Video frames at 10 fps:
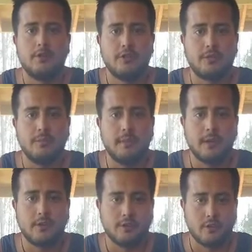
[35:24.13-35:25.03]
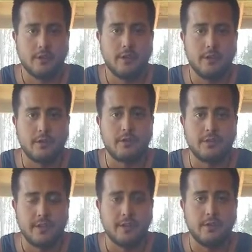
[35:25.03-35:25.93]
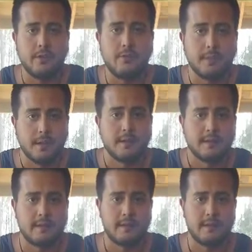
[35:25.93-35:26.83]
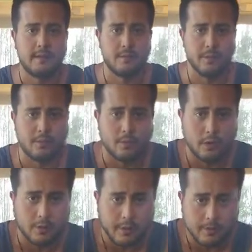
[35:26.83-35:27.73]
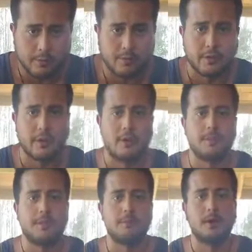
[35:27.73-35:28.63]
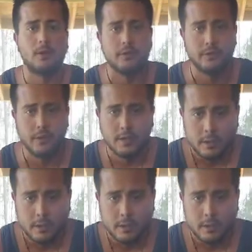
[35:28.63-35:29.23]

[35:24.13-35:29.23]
just making sure that you continue to be consistent with the work. That's what's going to help you the most.